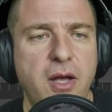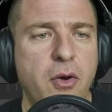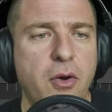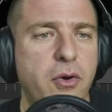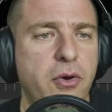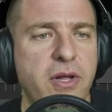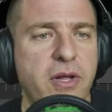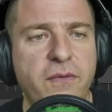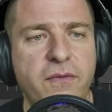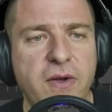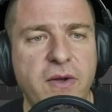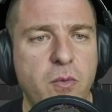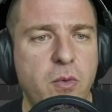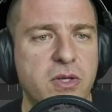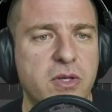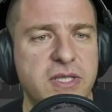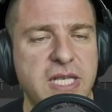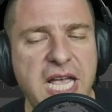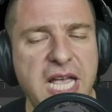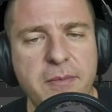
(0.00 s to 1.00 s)
if I was
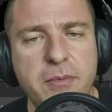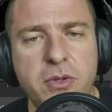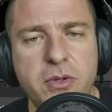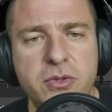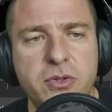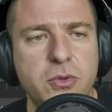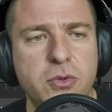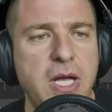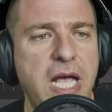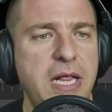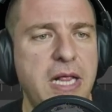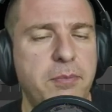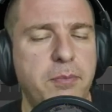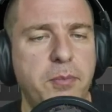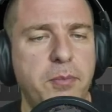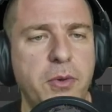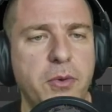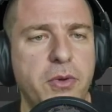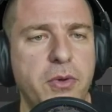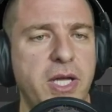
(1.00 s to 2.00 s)
able to help you
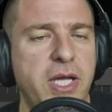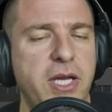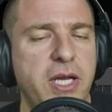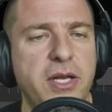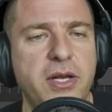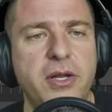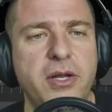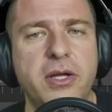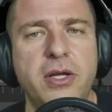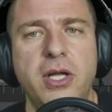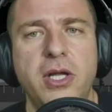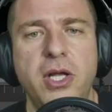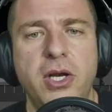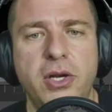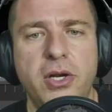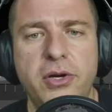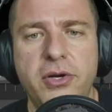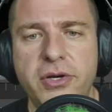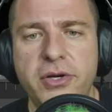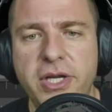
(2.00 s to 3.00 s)
in
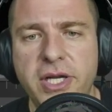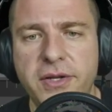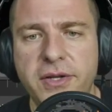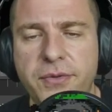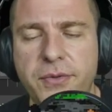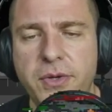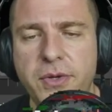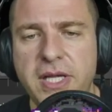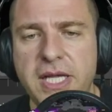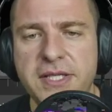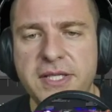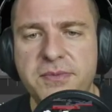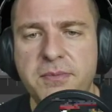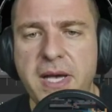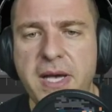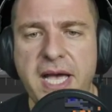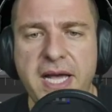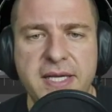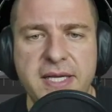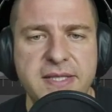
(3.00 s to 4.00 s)
learning 3ds
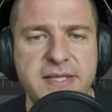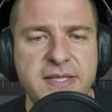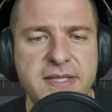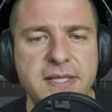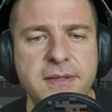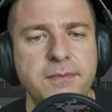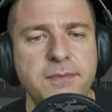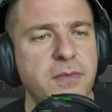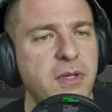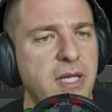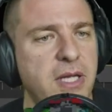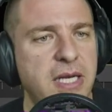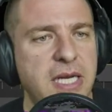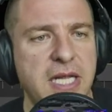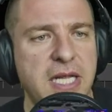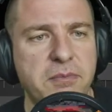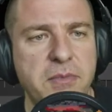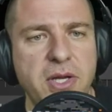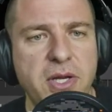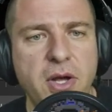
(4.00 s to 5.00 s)
Max, let me
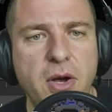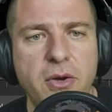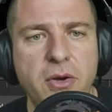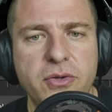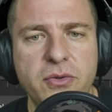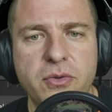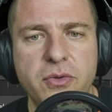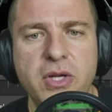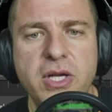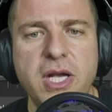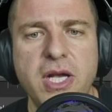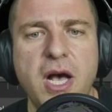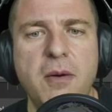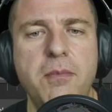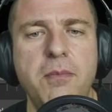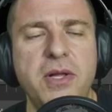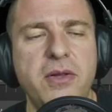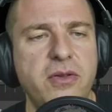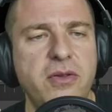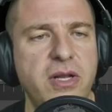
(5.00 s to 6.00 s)
know into the
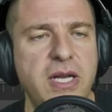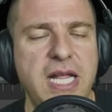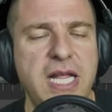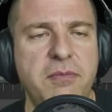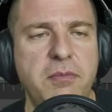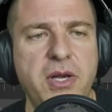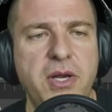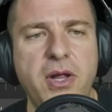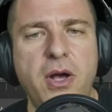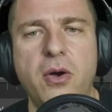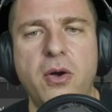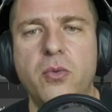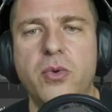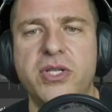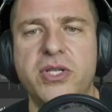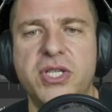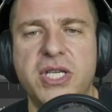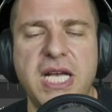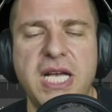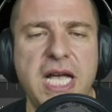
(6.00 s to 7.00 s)
comment. Let me know which
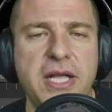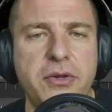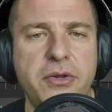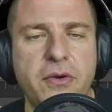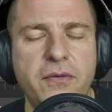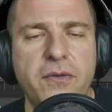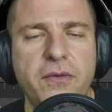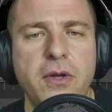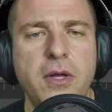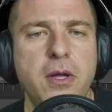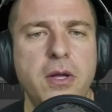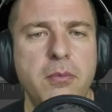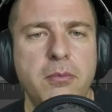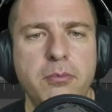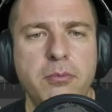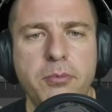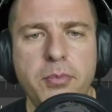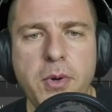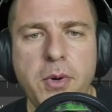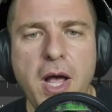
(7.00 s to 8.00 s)
kind of
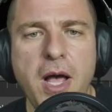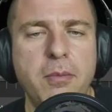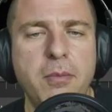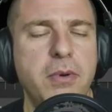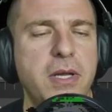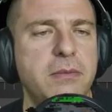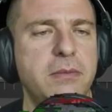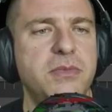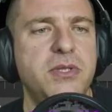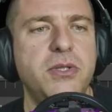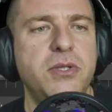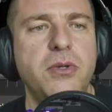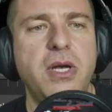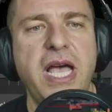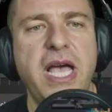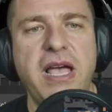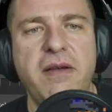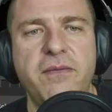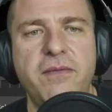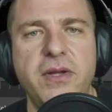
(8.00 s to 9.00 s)
problems you have
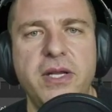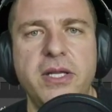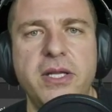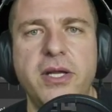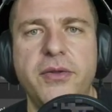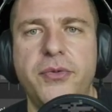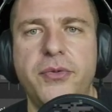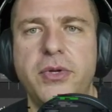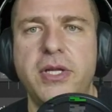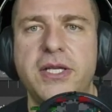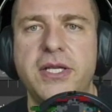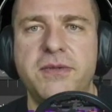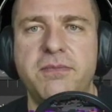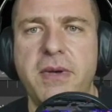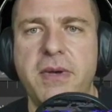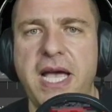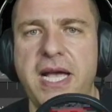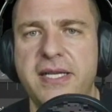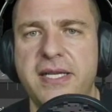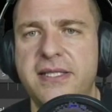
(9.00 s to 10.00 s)
in 3ds
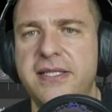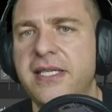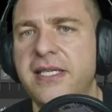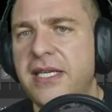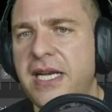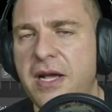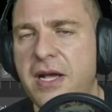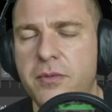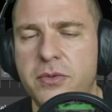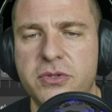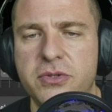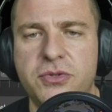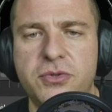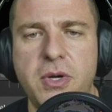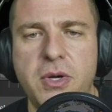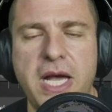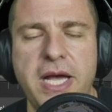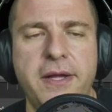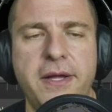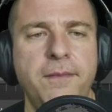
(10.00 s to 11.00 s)
Max, and I will
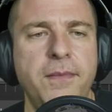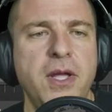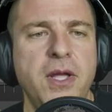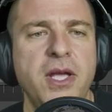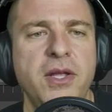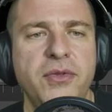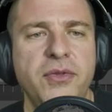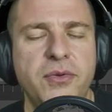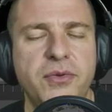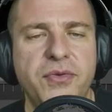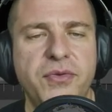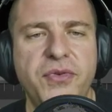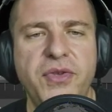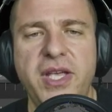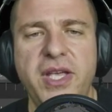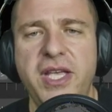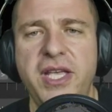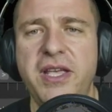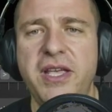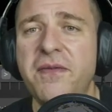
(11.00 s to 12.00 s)
try to see
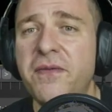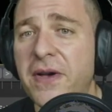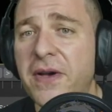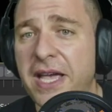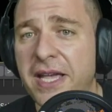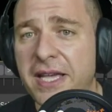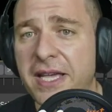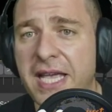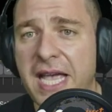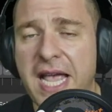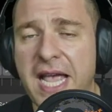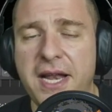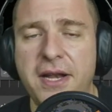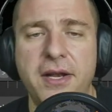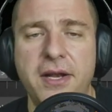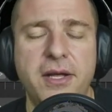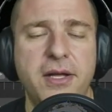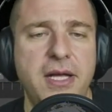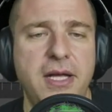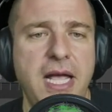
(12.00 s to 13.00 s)
if I can
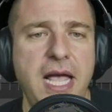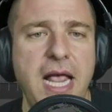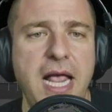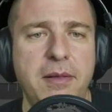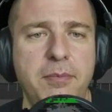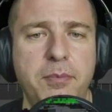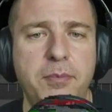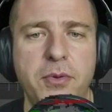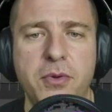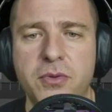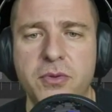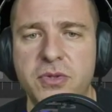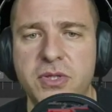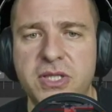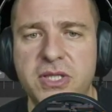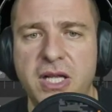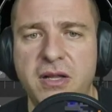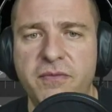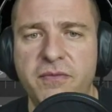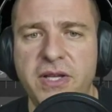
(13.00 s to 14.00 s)
help you
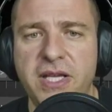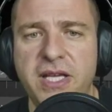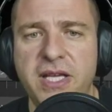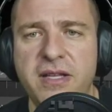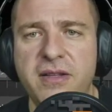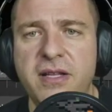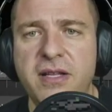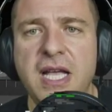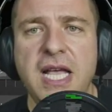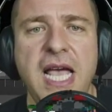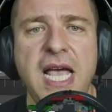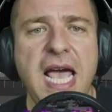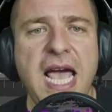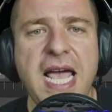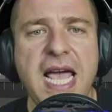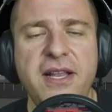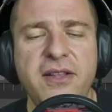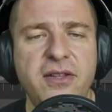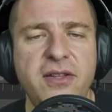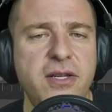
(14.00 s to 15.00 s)
solving it.
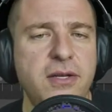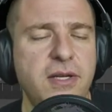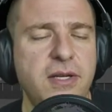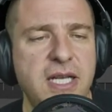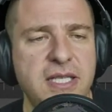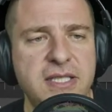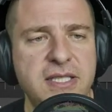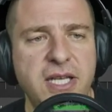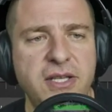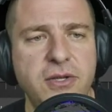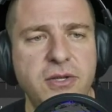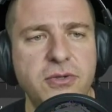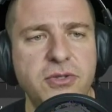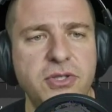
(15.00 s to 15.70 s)
And as I usually